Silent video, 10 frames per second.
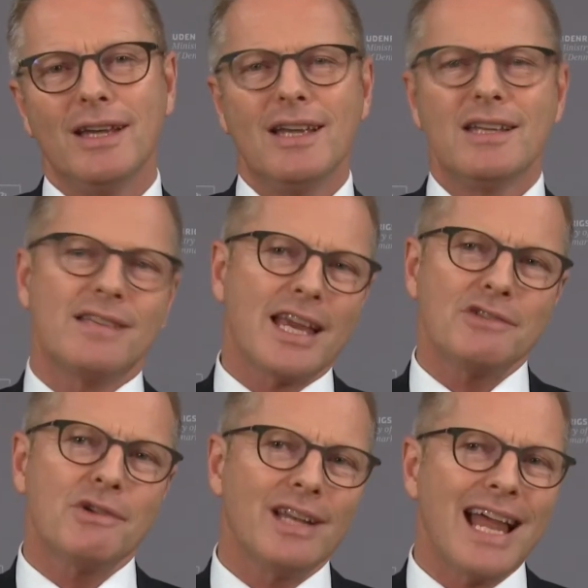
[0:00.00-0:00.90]

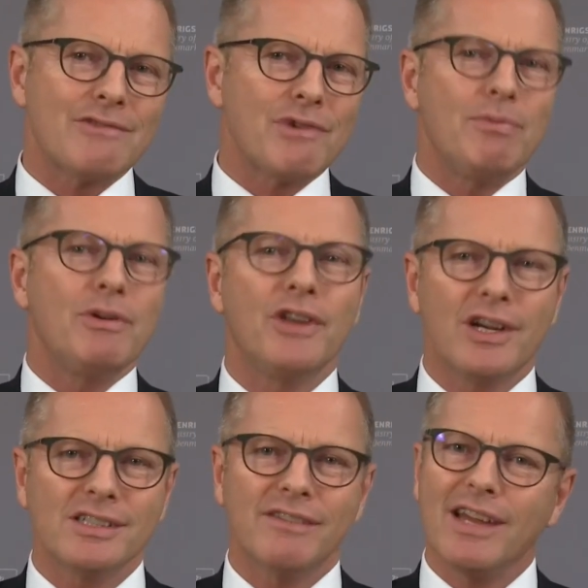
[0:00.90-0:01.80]
Sexual and
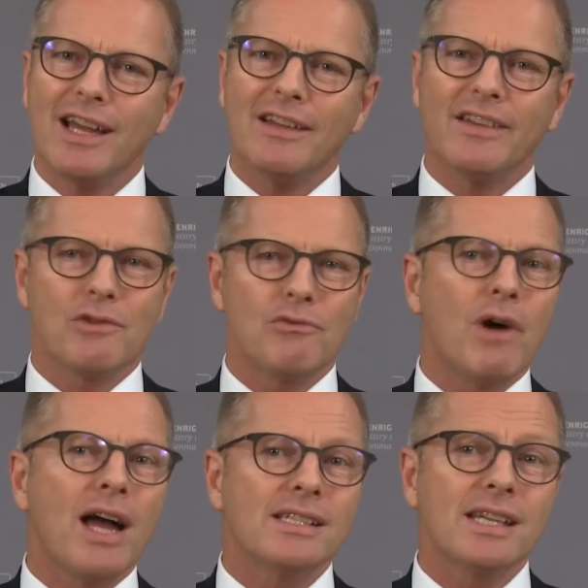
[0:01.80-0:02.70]
reproductive health and
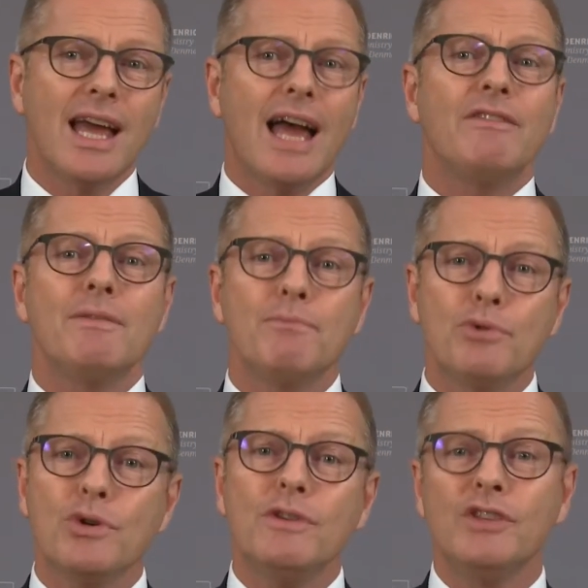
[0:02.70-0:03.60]
rights have
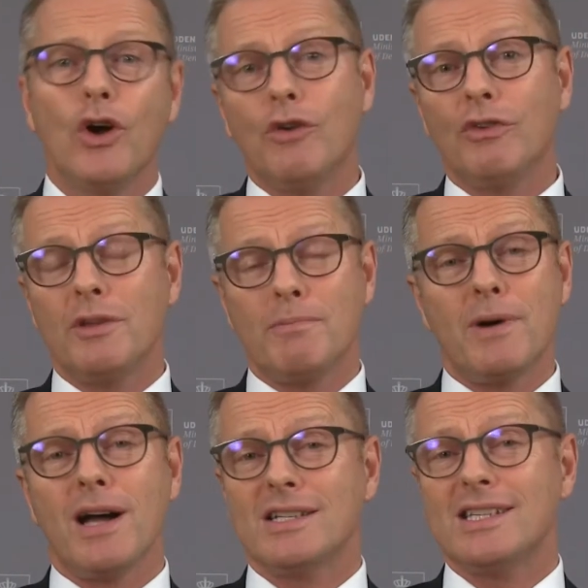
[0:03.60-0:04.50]
improved over the
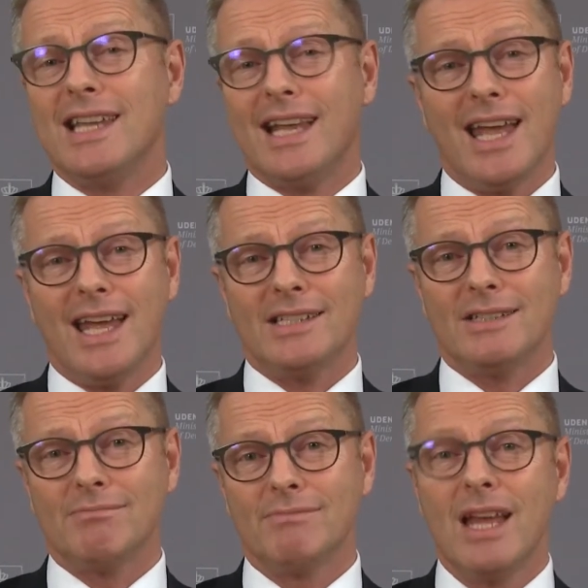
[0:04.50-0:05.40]
past decades,
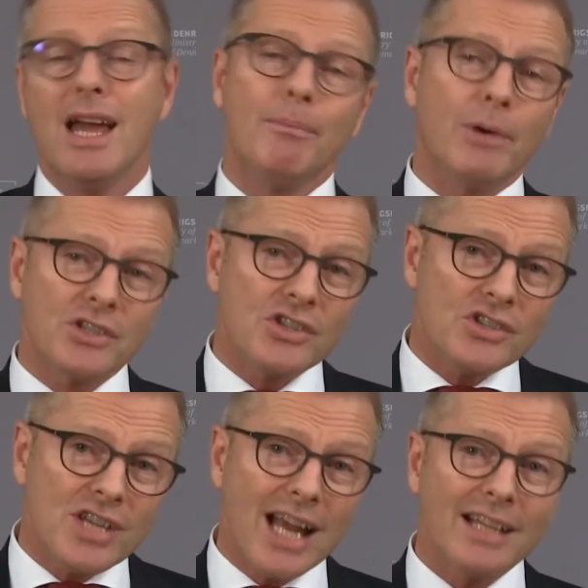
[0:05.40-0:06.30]
but
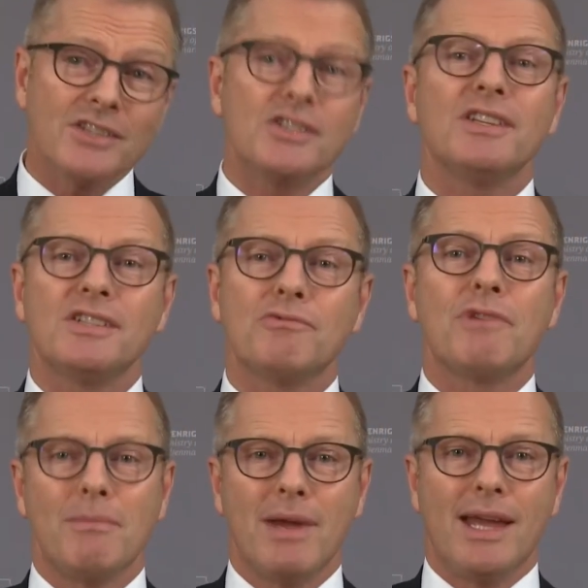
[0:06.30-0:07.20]
challenges
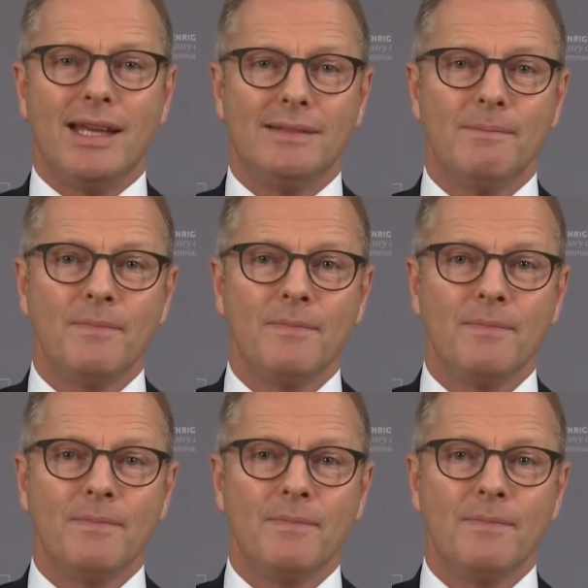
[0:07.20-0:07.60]
remain.